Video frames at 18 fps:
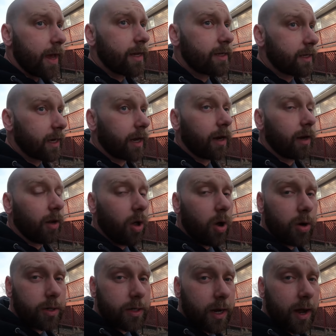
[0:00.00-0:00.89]
It's taking a
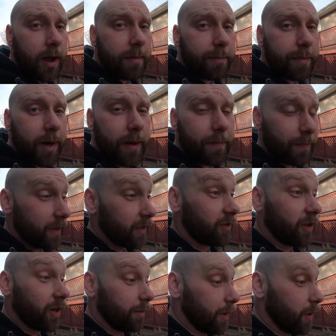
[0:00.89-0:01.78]
long time, but
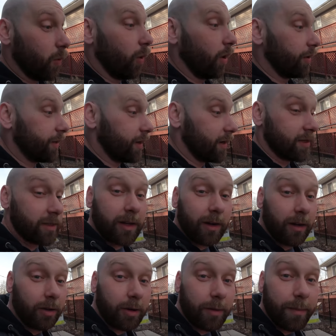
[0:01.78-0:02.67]
it's gonna be worth it. It's
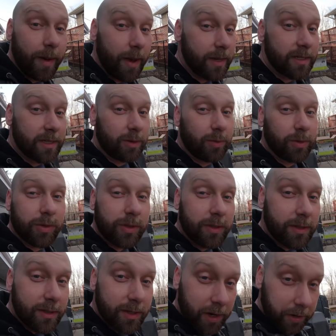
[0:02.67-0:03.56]
gonna look amazing once
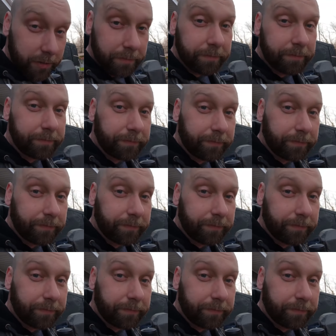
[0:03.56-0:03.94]
it's done.